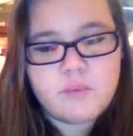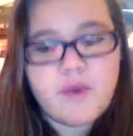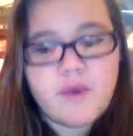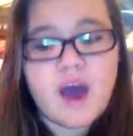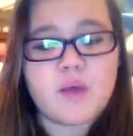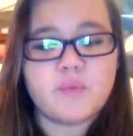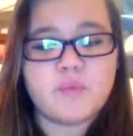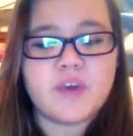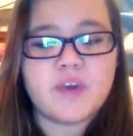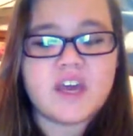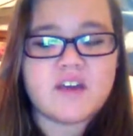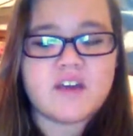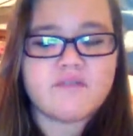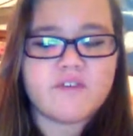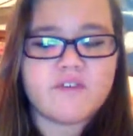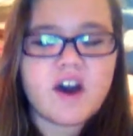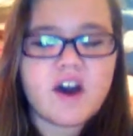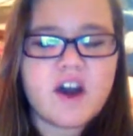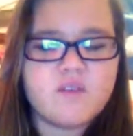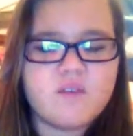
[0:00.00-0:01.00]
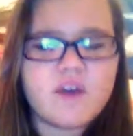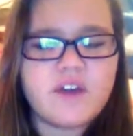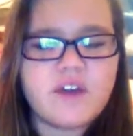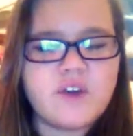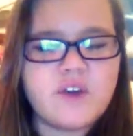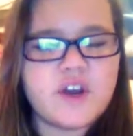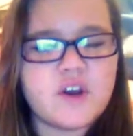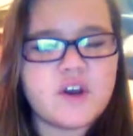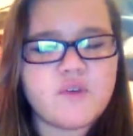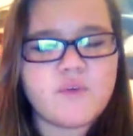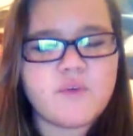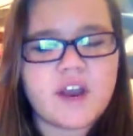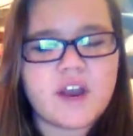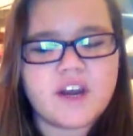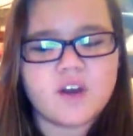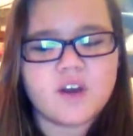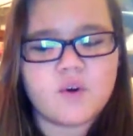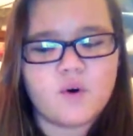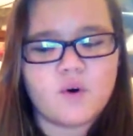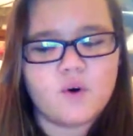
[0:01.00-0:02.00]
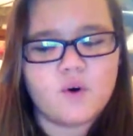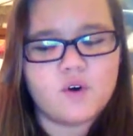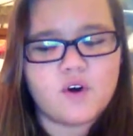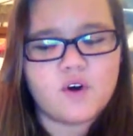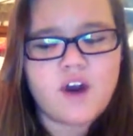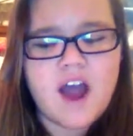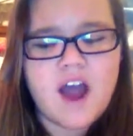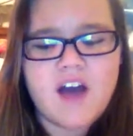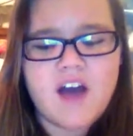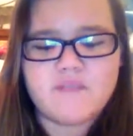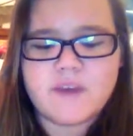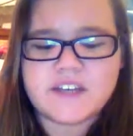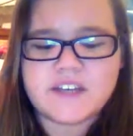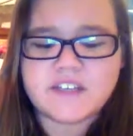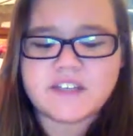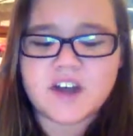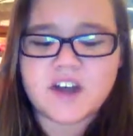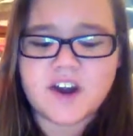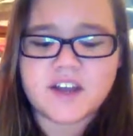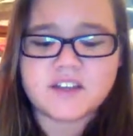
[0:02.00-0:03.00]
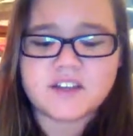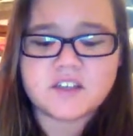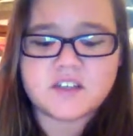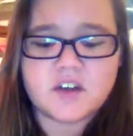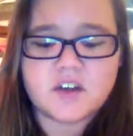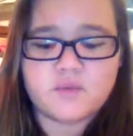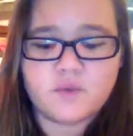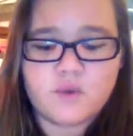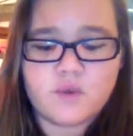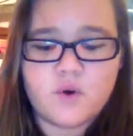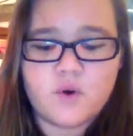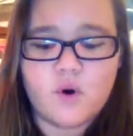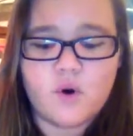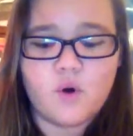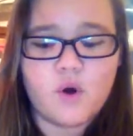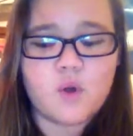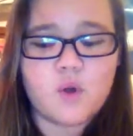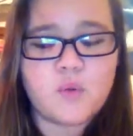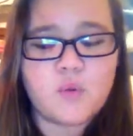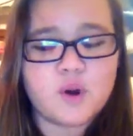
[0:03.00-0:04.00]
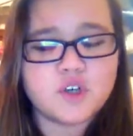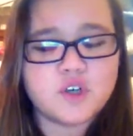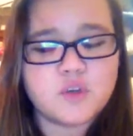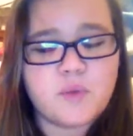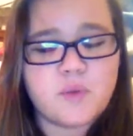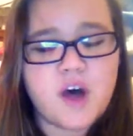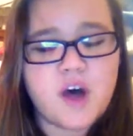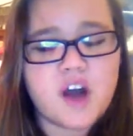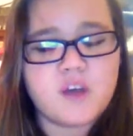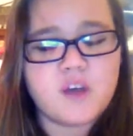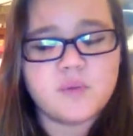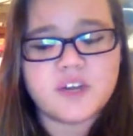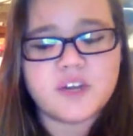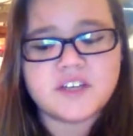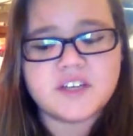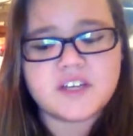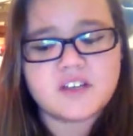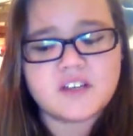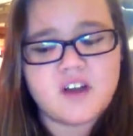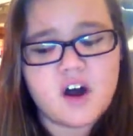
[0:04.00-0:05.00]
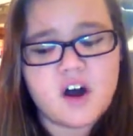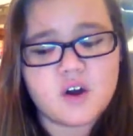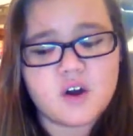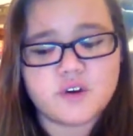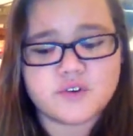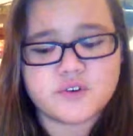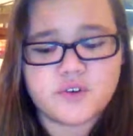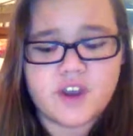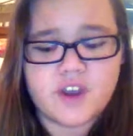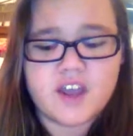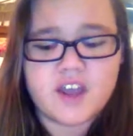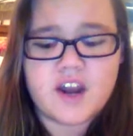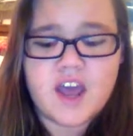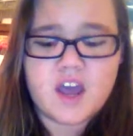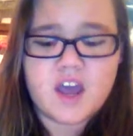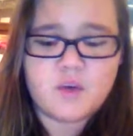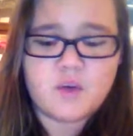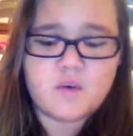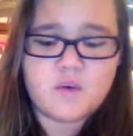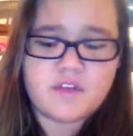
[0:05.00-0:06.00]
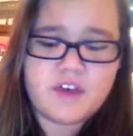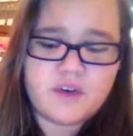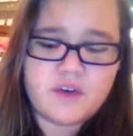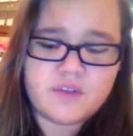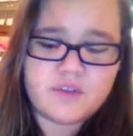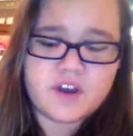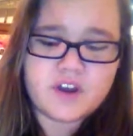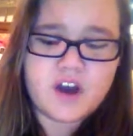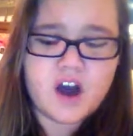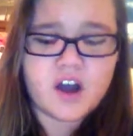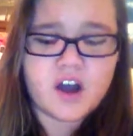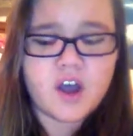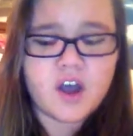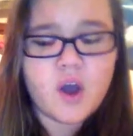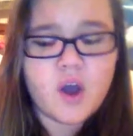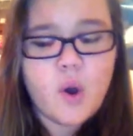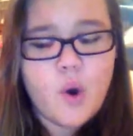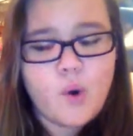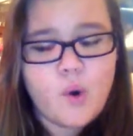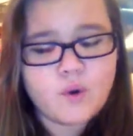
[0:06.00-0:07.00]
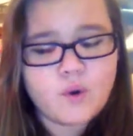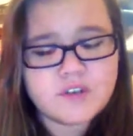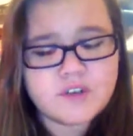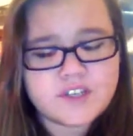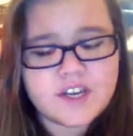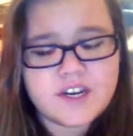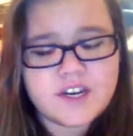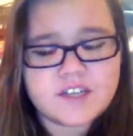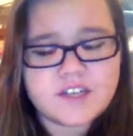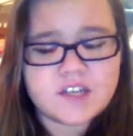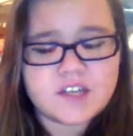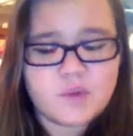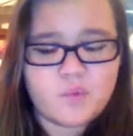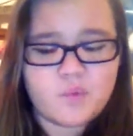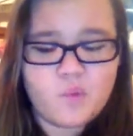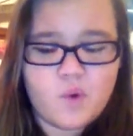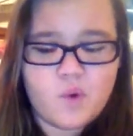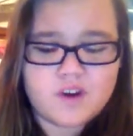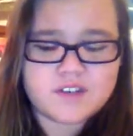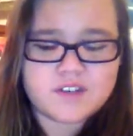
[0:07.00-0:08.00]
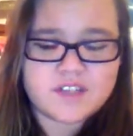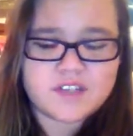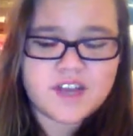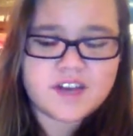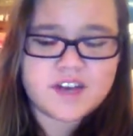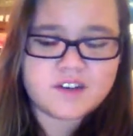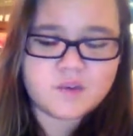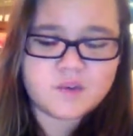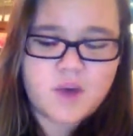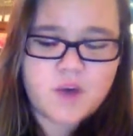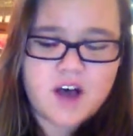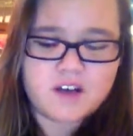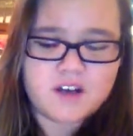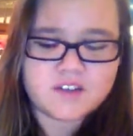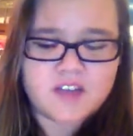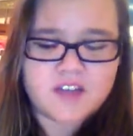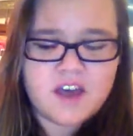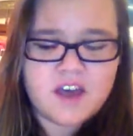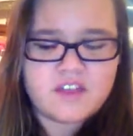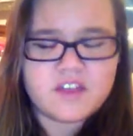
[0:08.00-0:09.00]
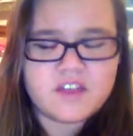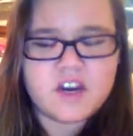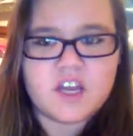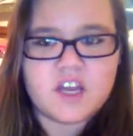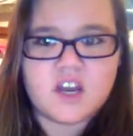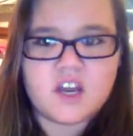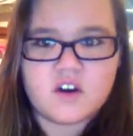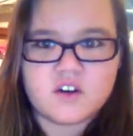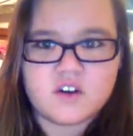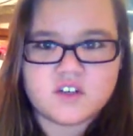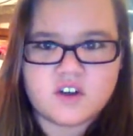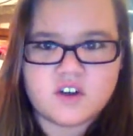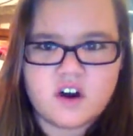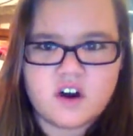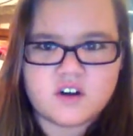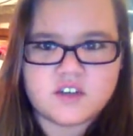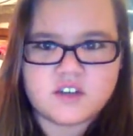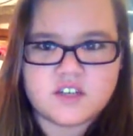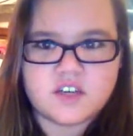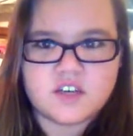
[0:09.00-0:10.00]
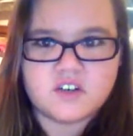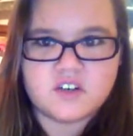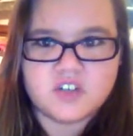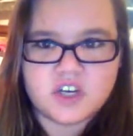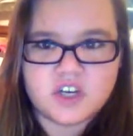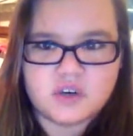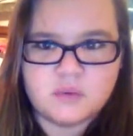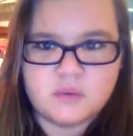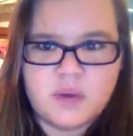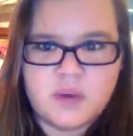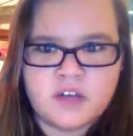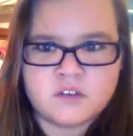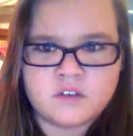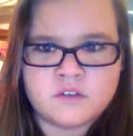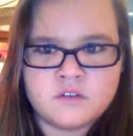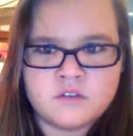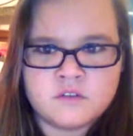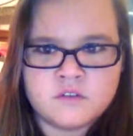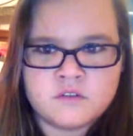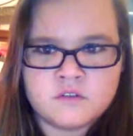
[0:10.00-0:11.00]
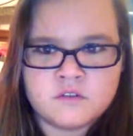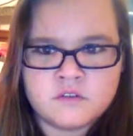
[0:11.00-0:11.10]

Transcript: Pet peeve, I'd rather eat a reindeer whole, or have my stocking stuffed with coal, or perch upon a blazing log, or drink an egg without the nog, or skinny dip where Santa dwells, than hear a dog sing jingle bells.